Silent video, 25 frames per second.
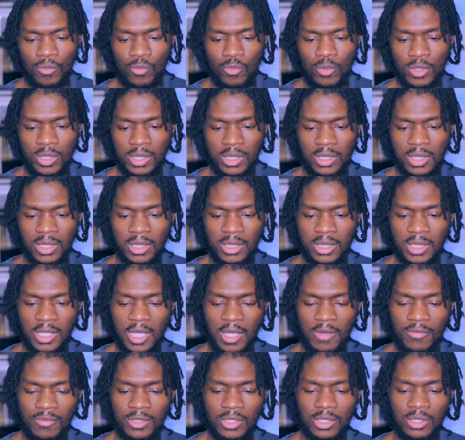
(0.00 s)
we just
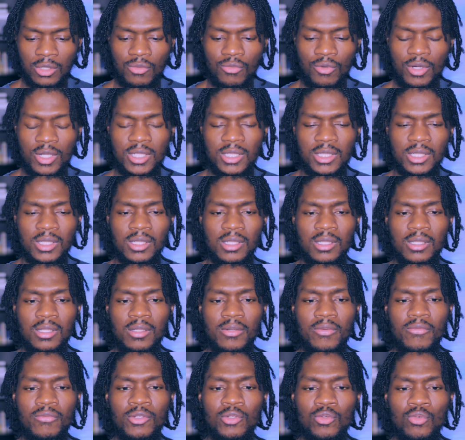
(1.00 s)
have a generation
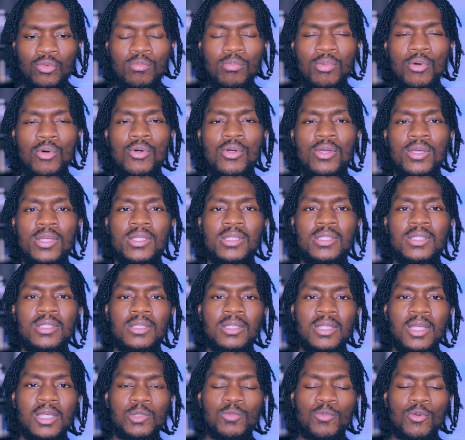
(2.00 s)
of little boys
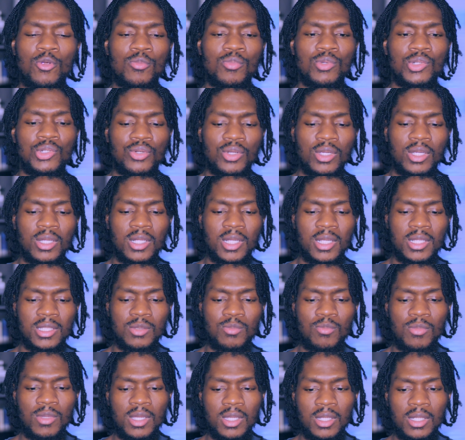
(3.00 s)
that's perpetrating
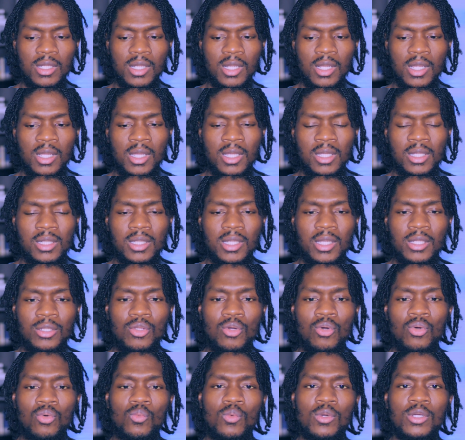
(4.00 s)
as men that
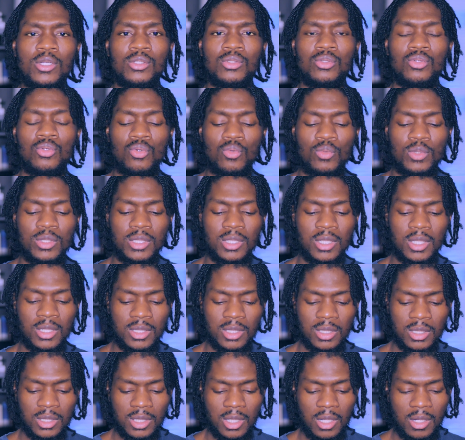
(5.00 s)
don't want to do what's
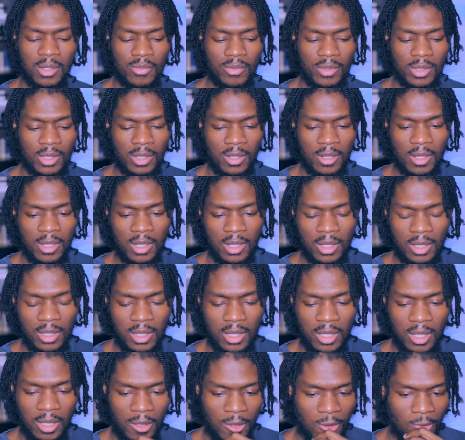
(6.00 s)
necessary.
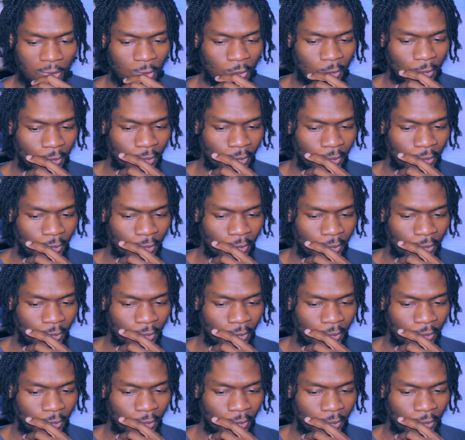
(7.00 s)
Now,